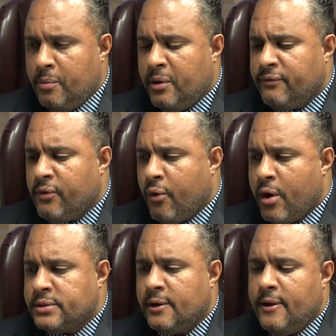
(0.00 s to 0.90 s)
But of
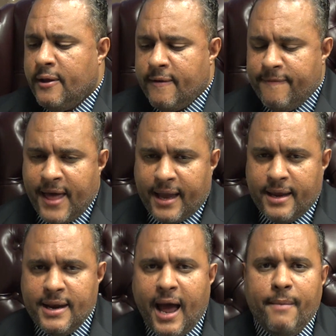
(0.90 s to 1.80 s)
course, if that
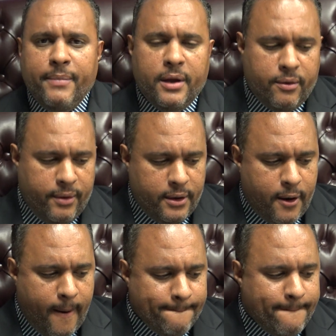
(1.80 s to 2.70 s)
cannot be agreed
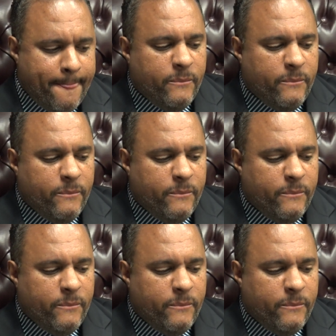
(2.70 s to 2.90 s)
on,